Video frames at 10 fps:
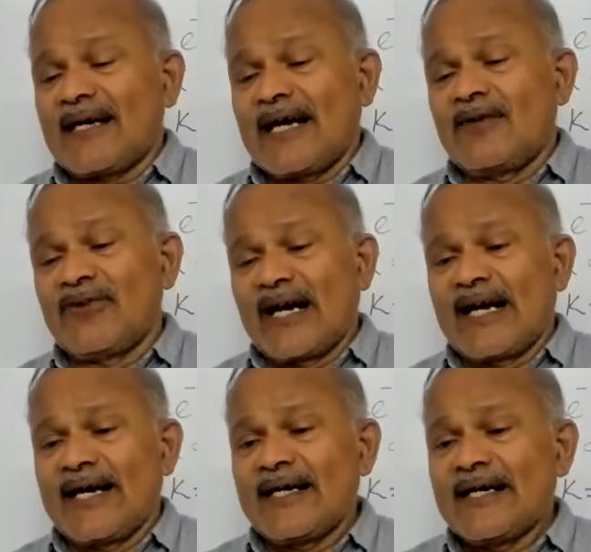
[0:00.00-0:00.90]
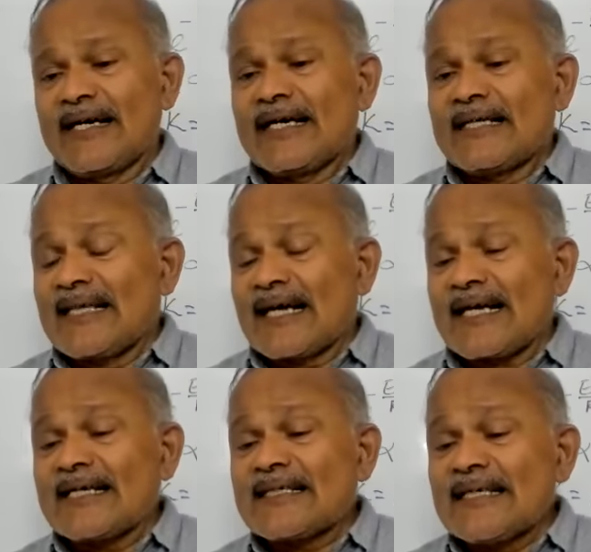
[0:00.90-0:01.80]
Kelvin le, the
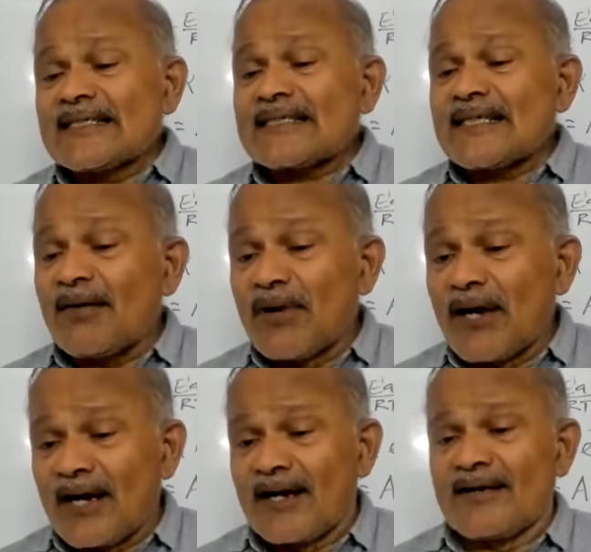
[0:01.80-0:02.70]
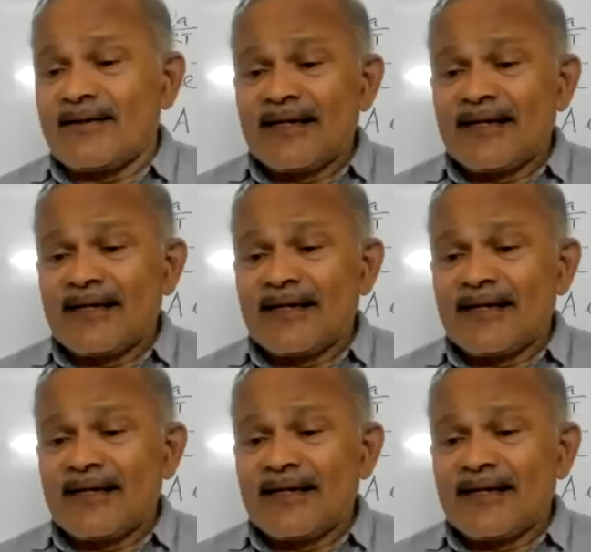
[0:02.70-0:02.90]
rate is double.